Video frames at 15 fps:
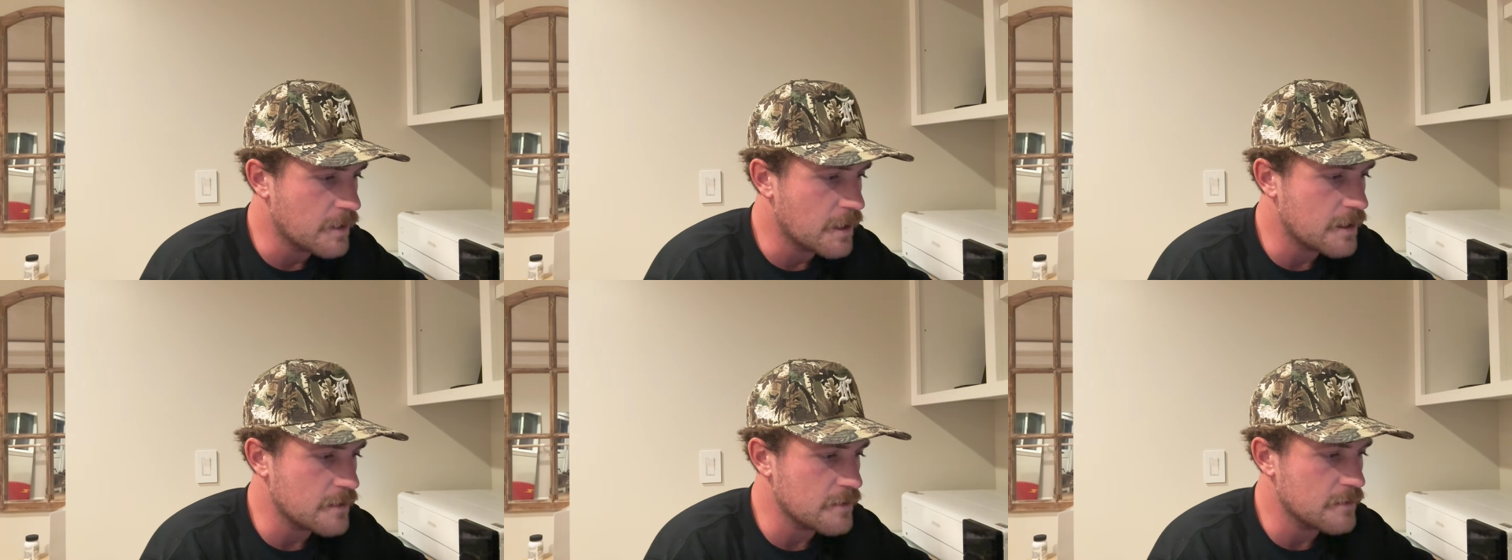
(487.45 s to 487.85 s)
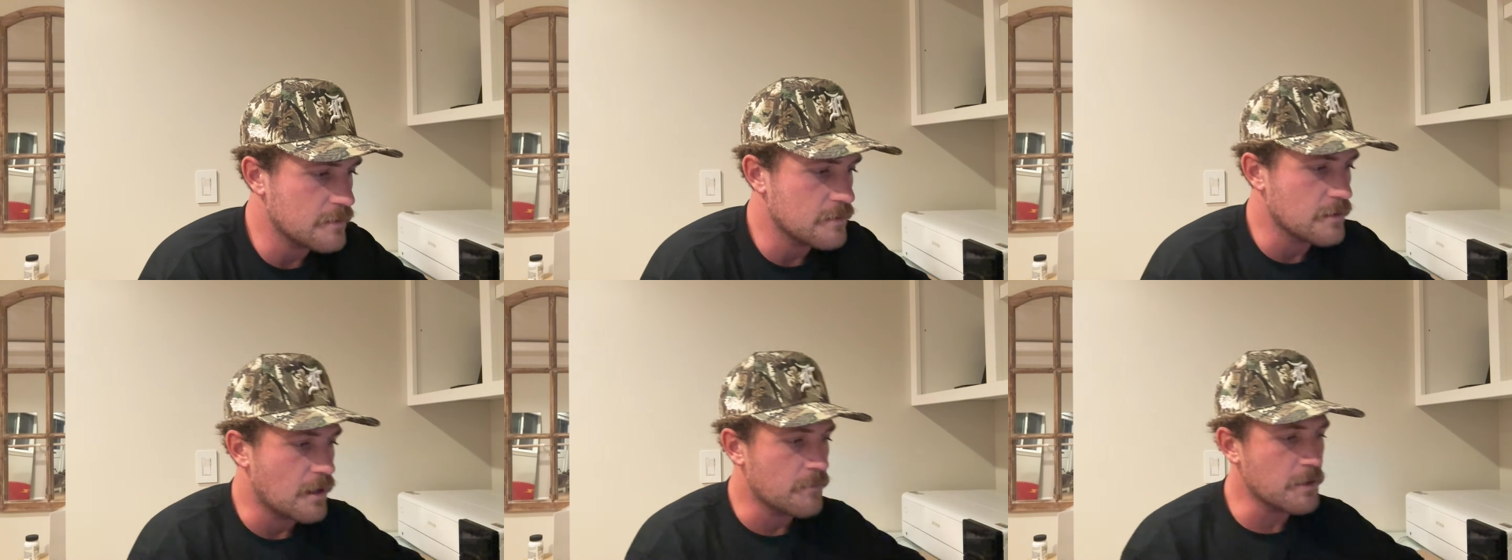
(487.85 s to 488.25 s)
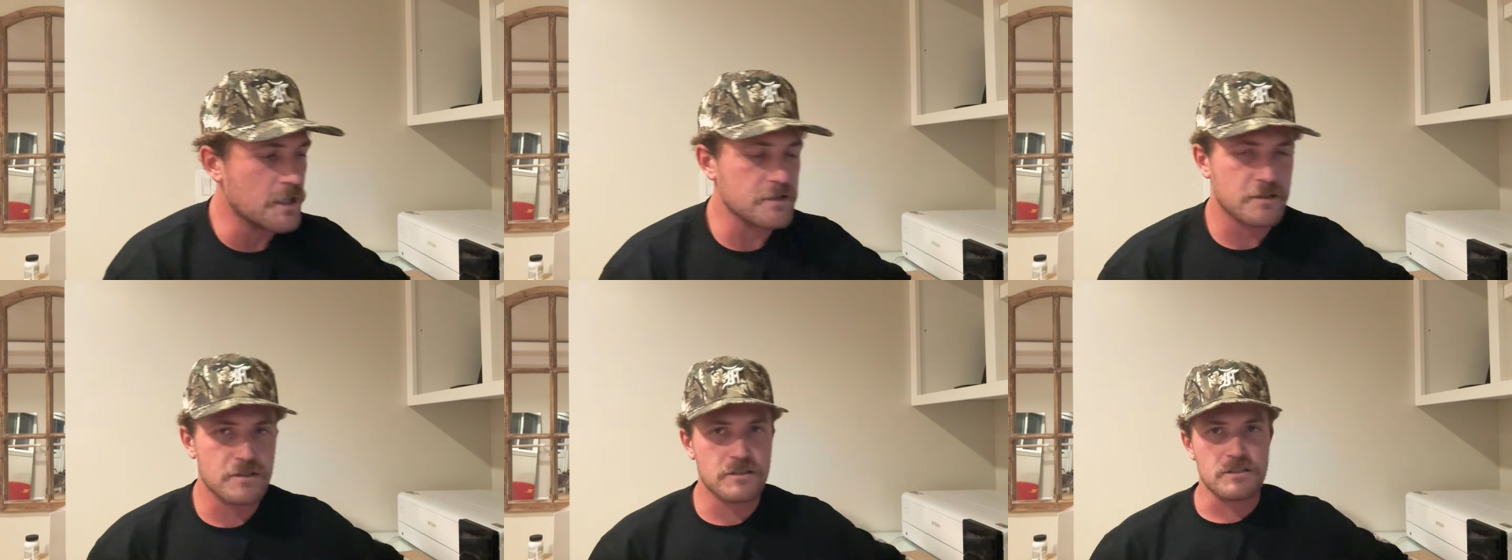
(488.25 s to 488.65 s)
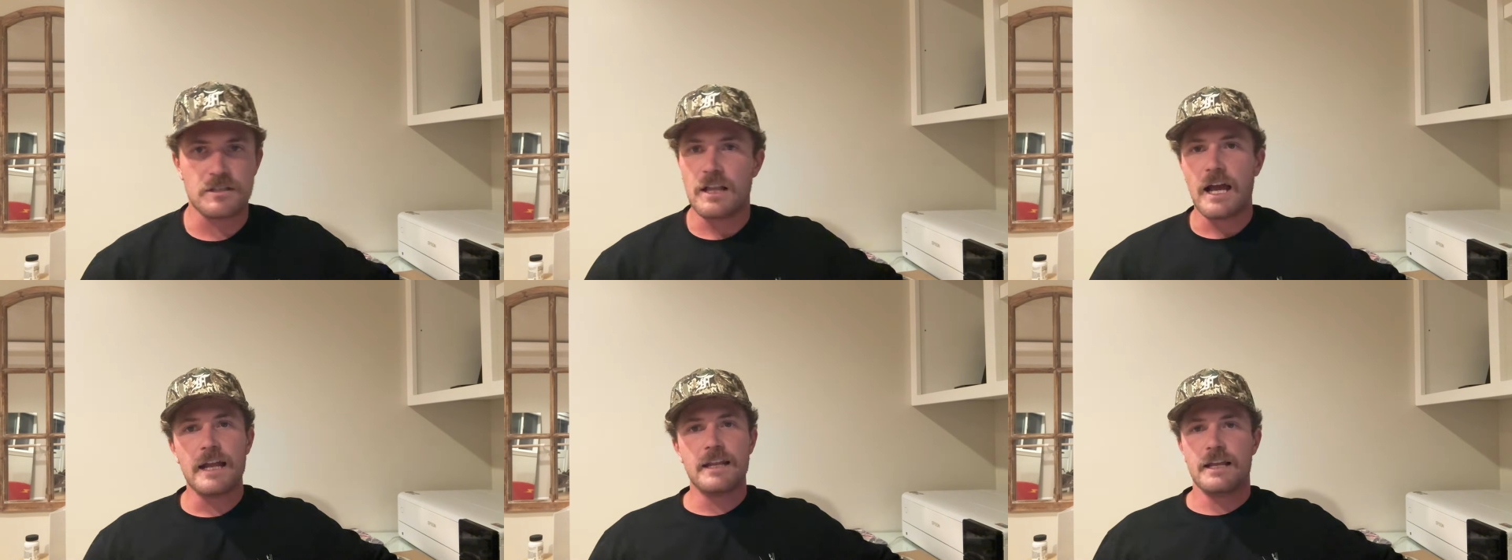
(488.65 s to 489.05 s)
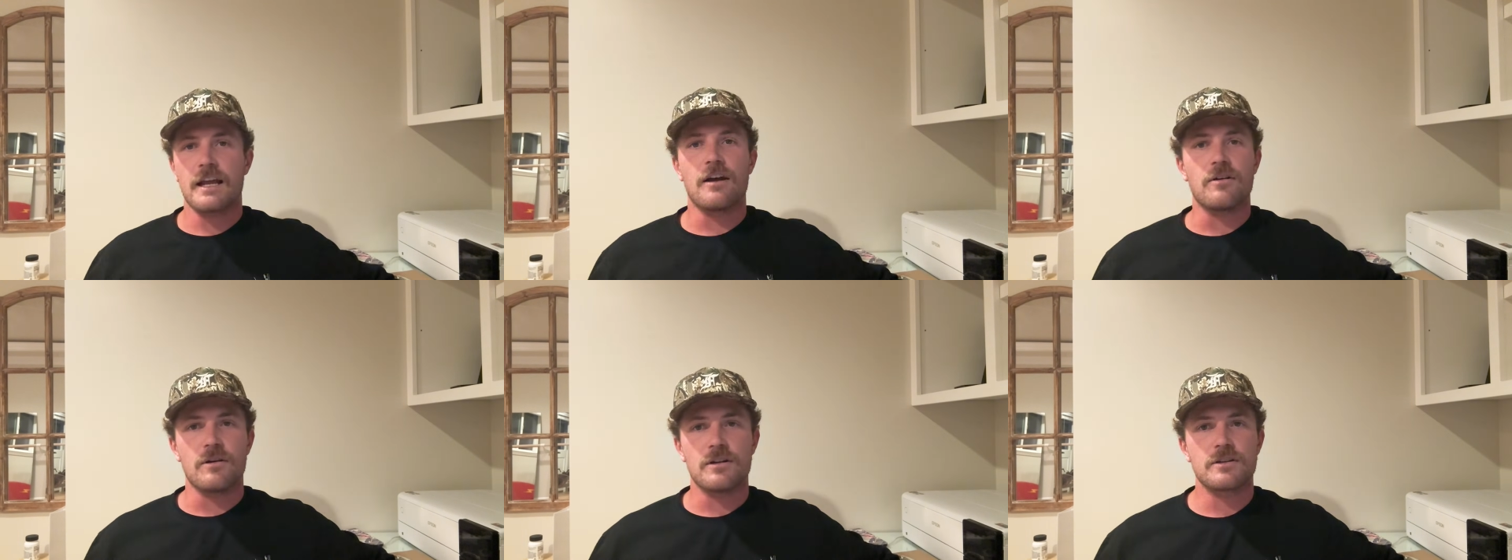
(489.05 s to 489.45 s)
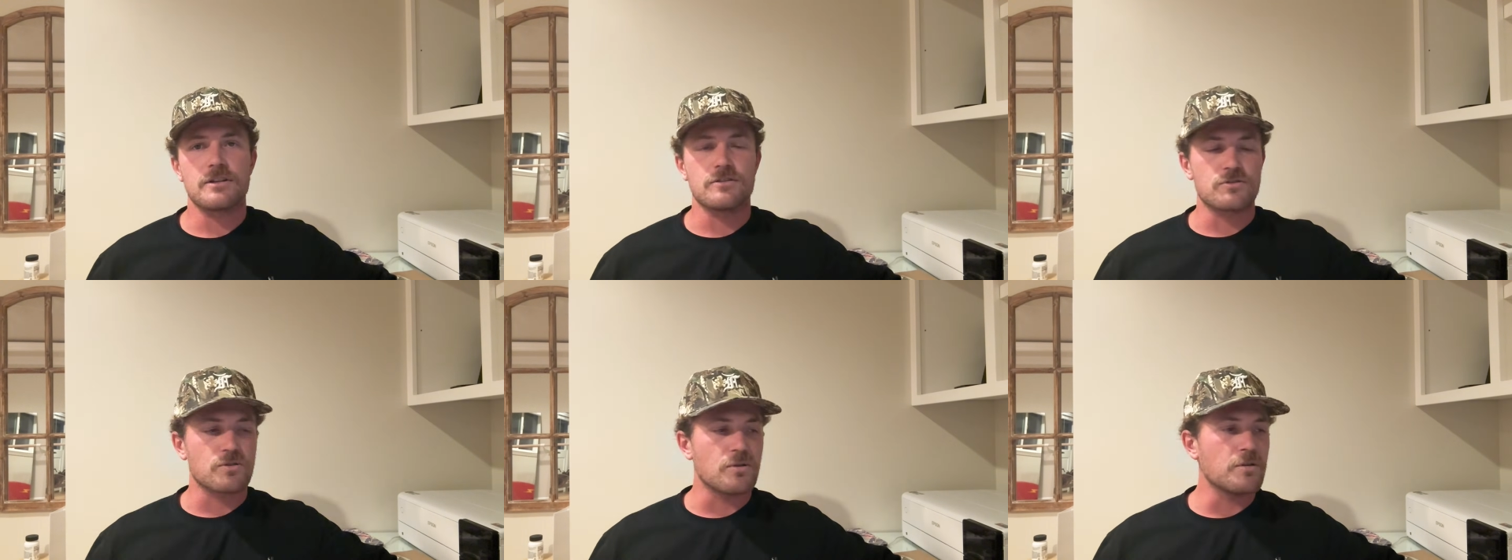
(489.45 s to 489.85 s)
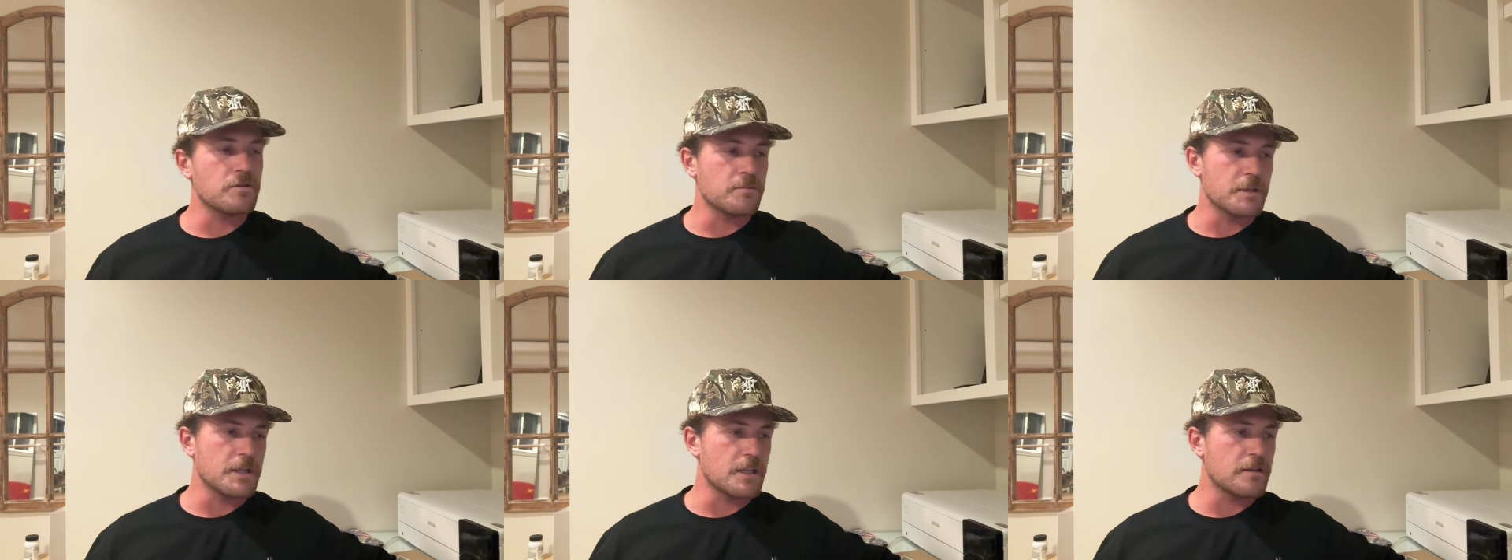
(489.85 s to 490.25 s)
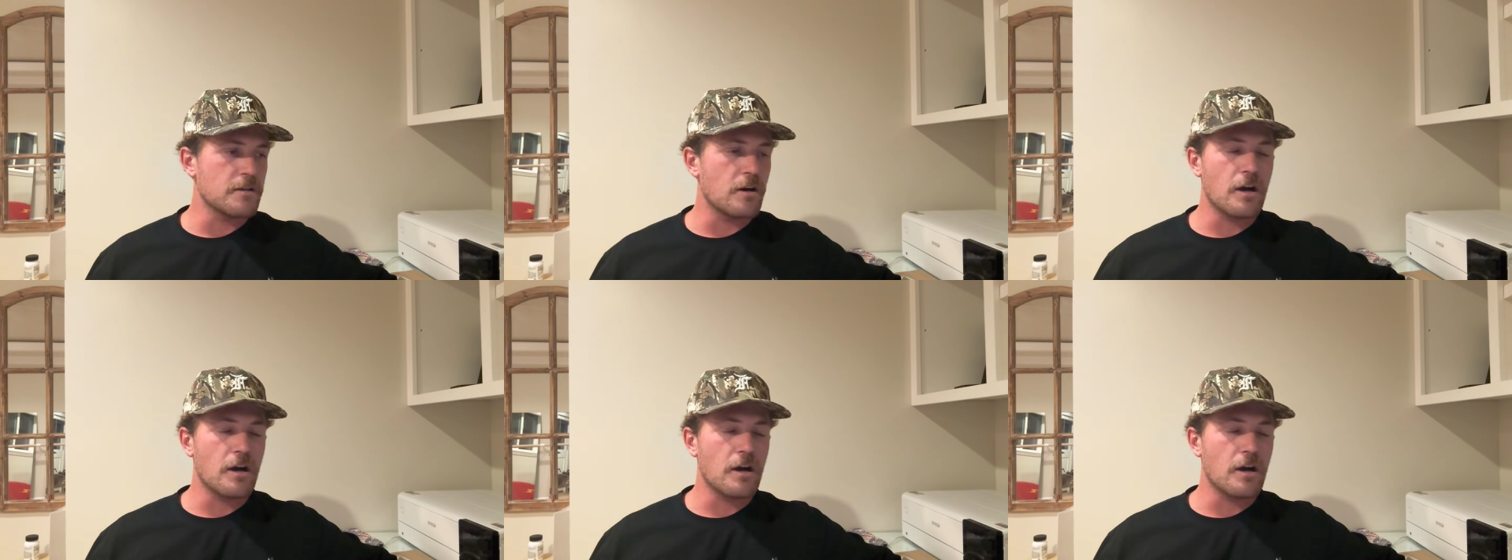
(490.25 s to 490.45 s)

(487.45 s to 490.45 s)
not sliding out uncontrollably